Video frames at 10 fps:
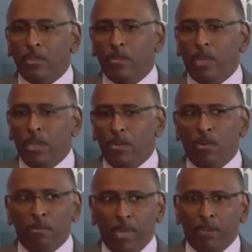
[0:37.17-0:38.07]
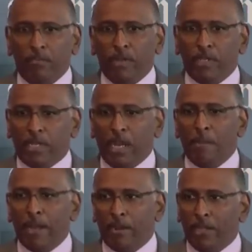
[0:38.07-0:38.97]
in your benefit to come
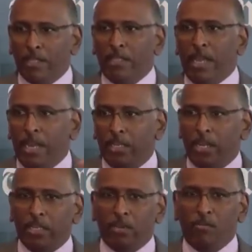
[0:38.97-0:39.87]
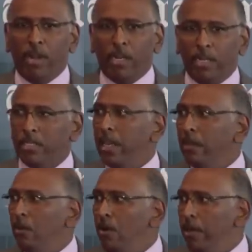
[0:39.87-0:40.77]
out on that stage and directly
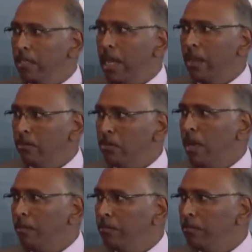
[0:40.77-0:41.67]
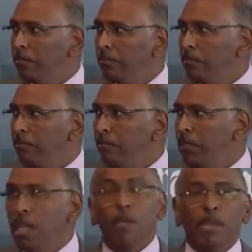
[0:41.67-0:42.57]
take on Donald Trump,
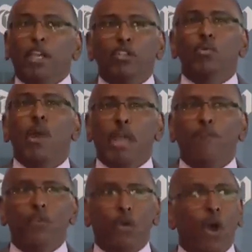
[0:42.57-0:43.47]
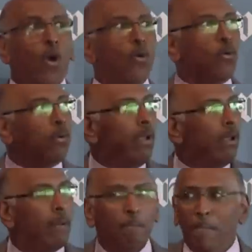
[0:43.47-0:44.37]
because you have your own
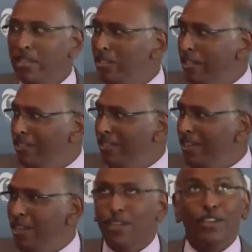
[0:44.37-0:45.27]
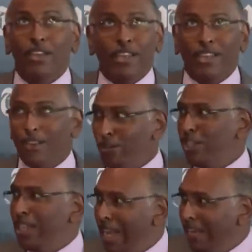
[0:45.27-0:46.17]
message, your
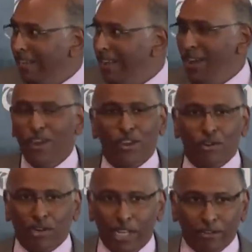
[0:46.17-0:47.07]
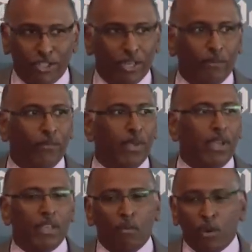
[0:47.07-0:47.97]
state, your leadership,
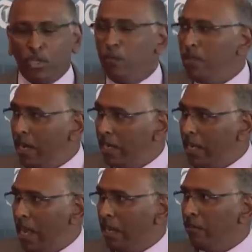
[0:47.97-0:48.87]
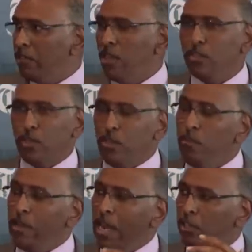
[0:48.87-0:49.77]
what you've done in Congress. So
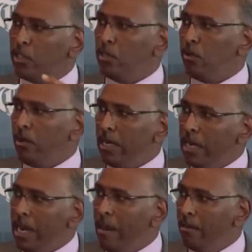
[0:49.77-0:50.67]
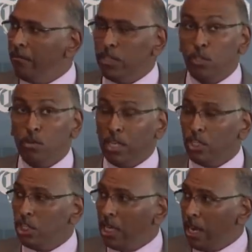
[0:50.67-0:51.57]
you've got a story and a narrative that you can
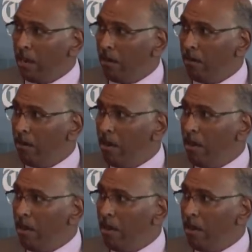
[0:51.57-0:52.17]
share